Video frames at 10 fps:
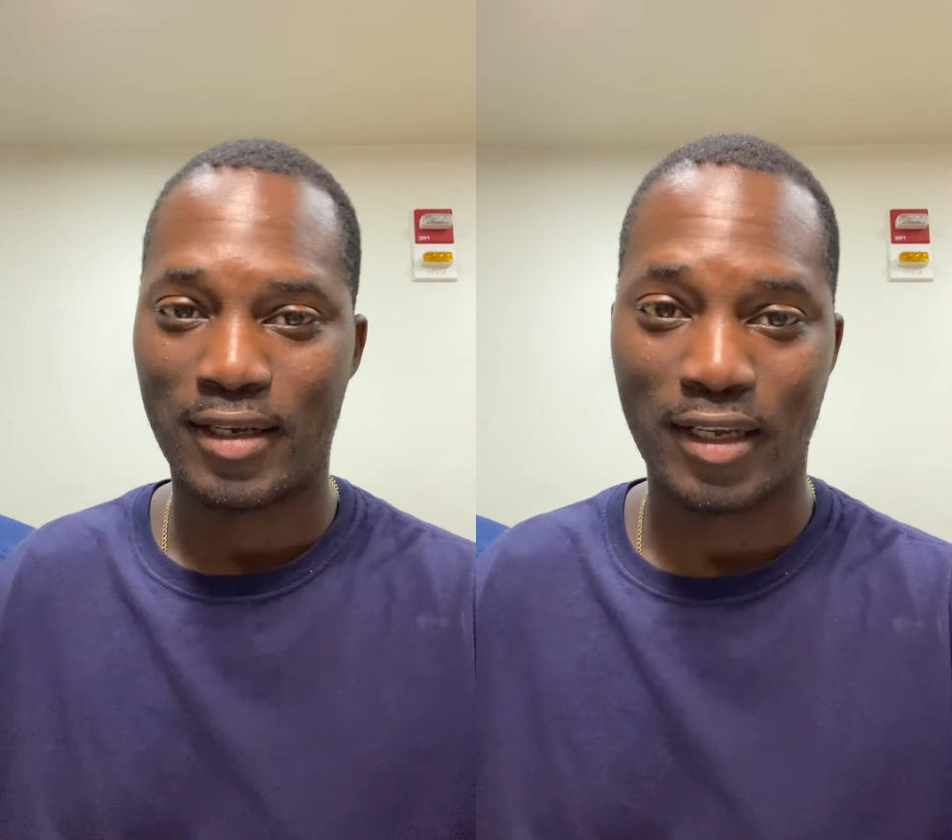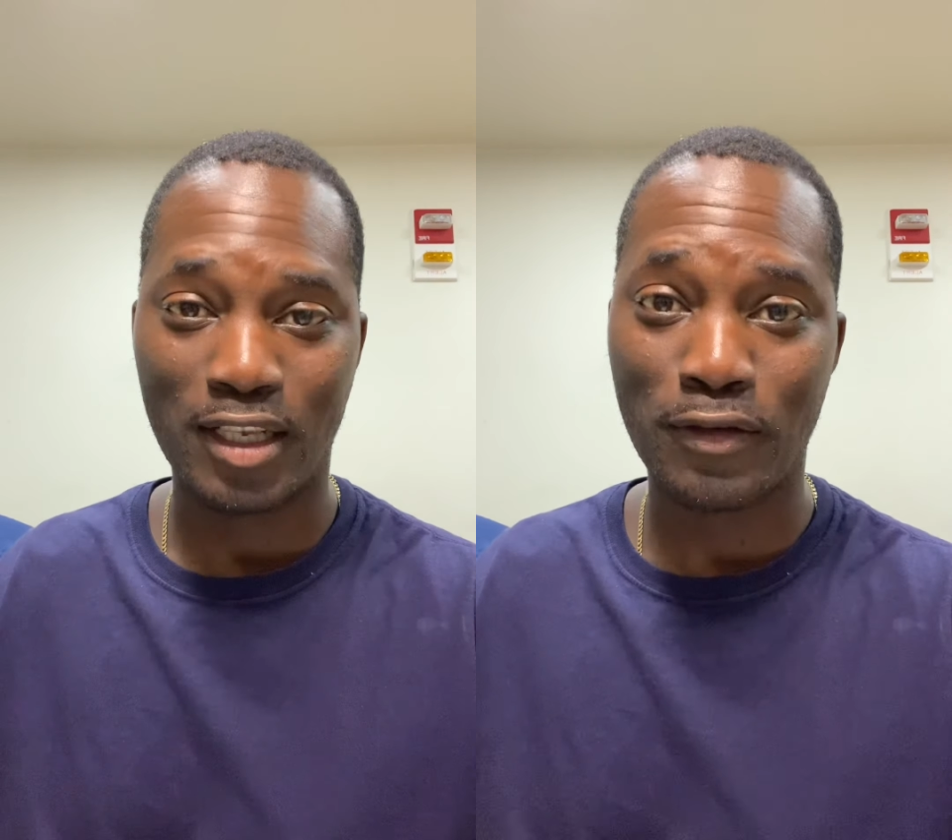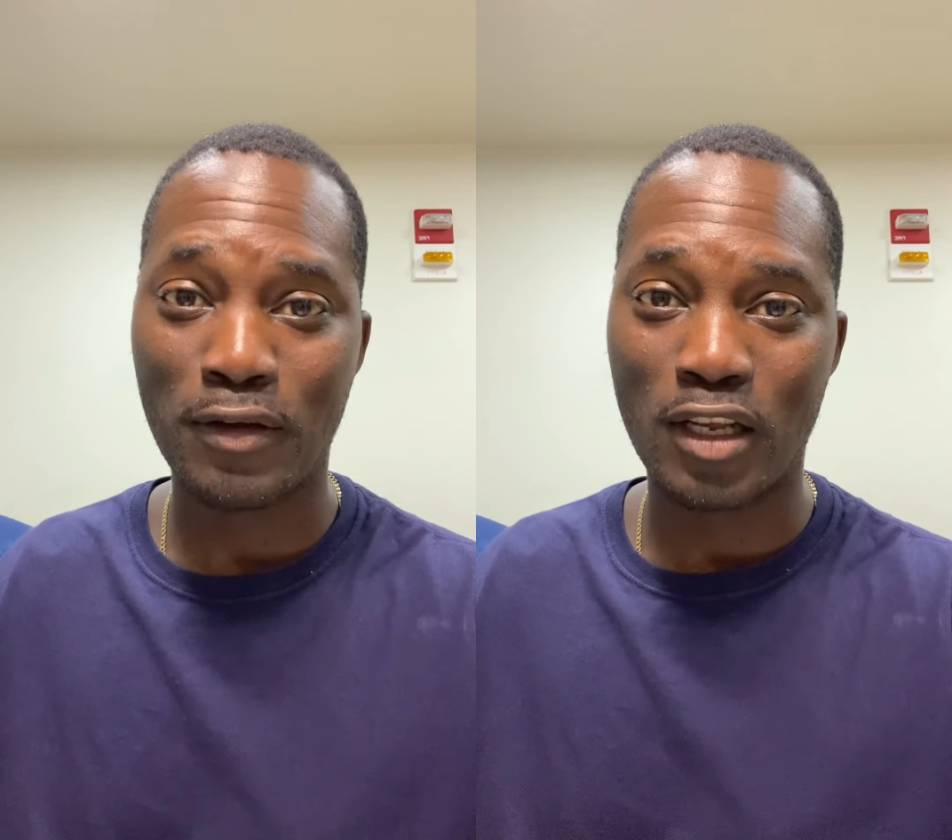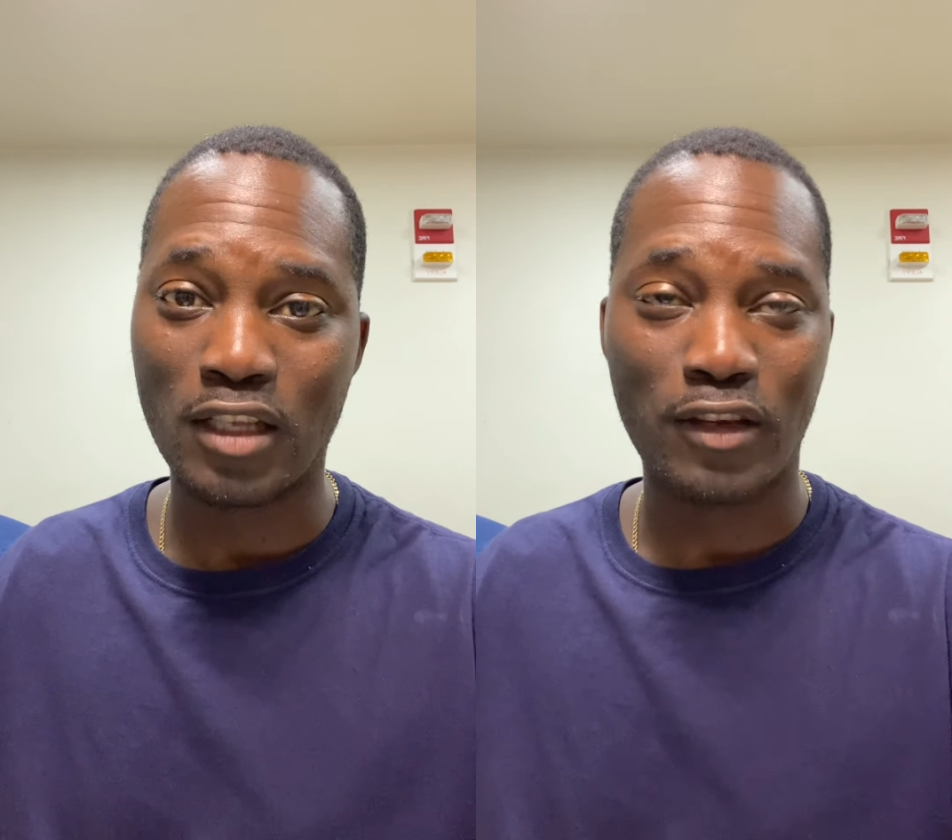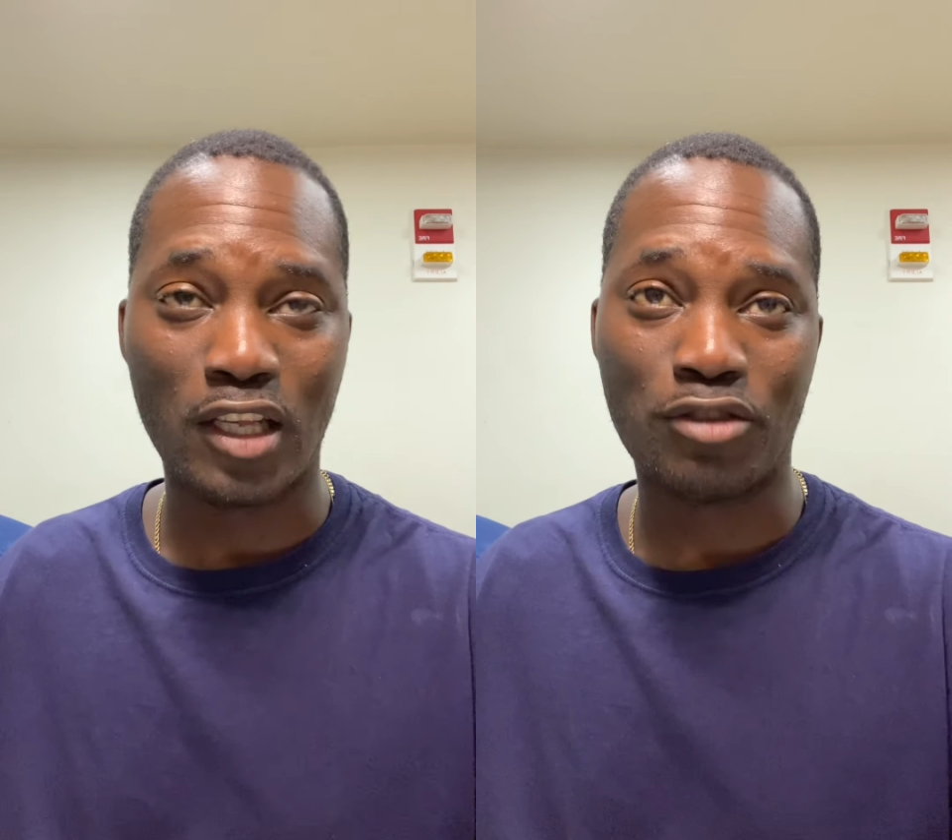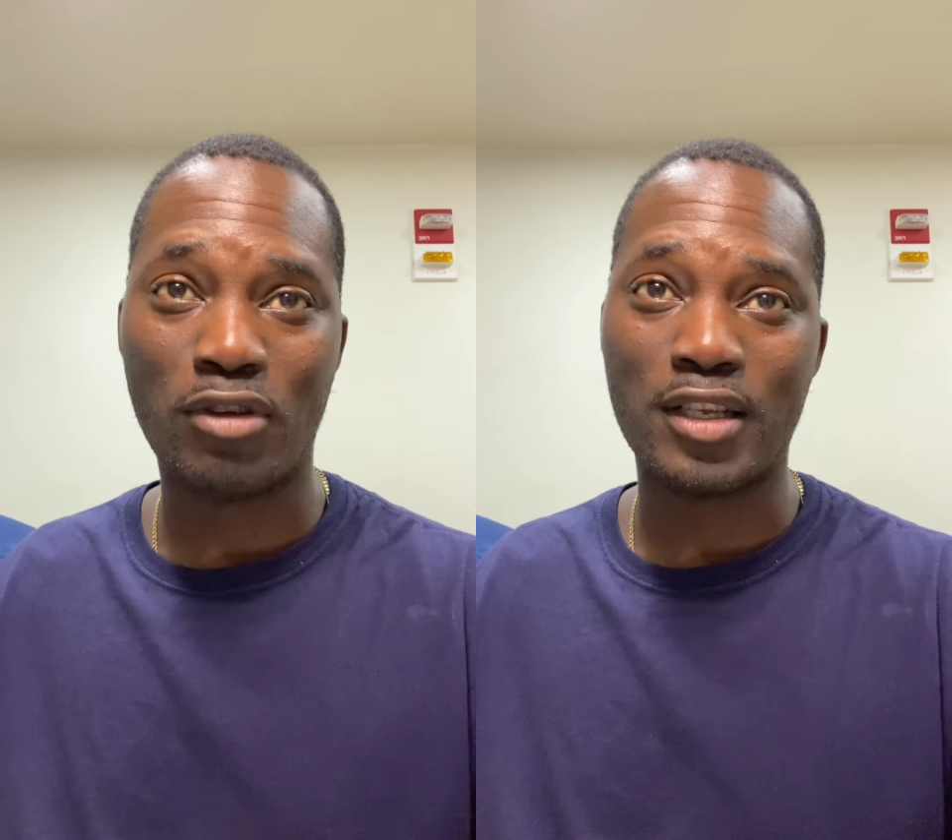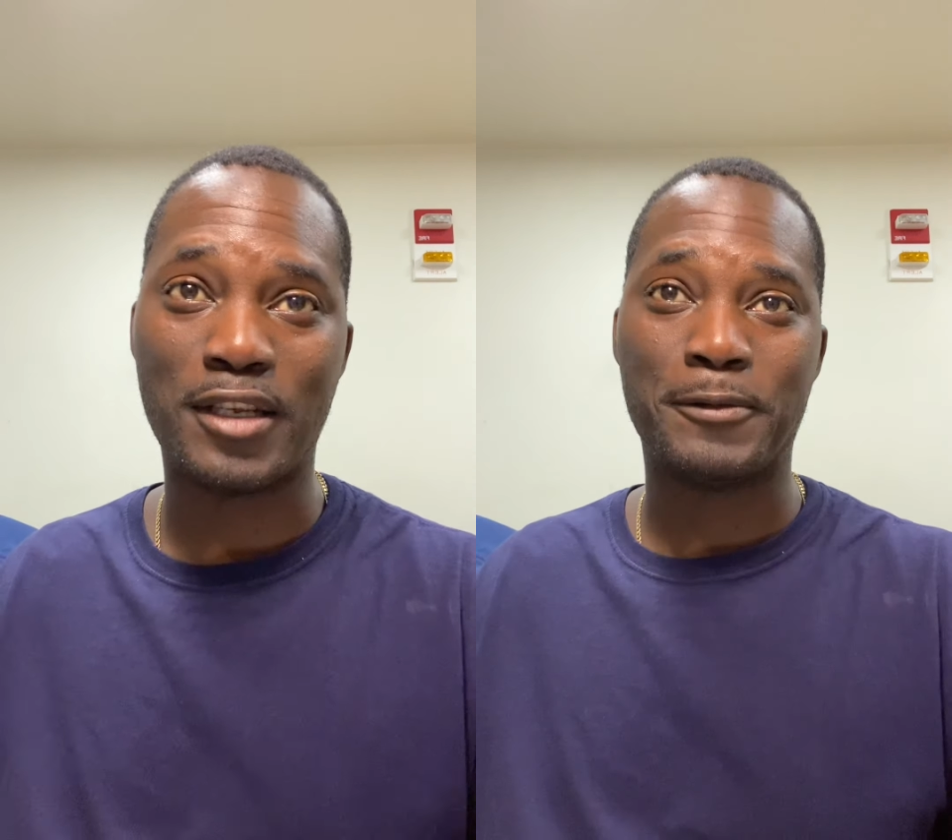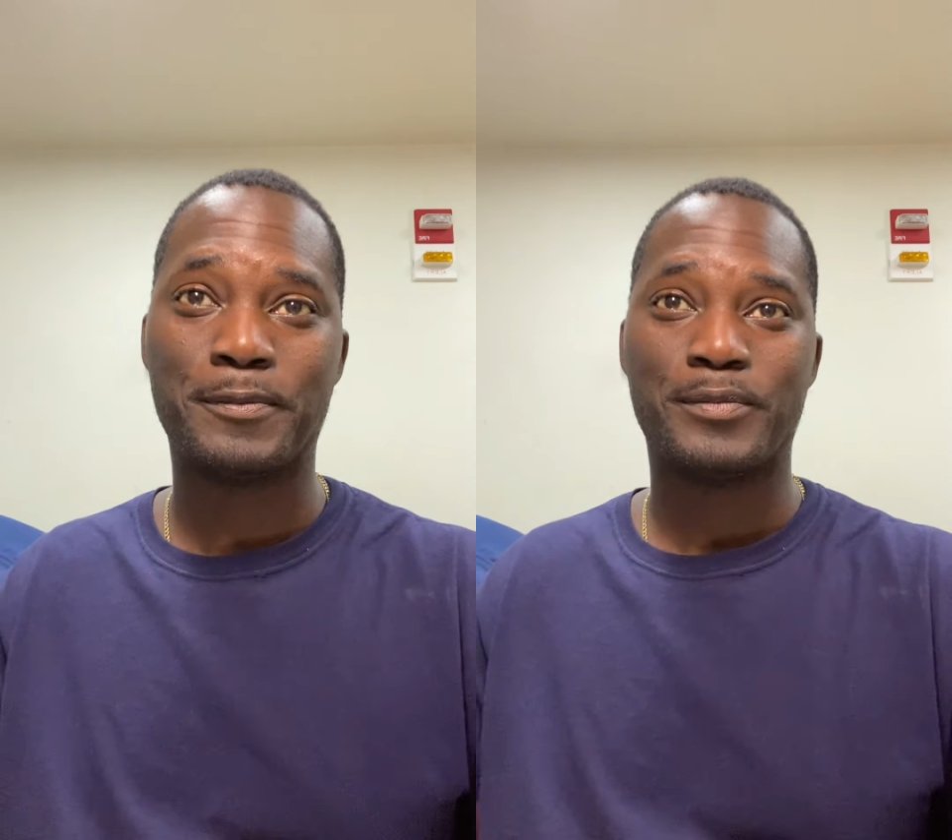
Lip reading: it's crazy.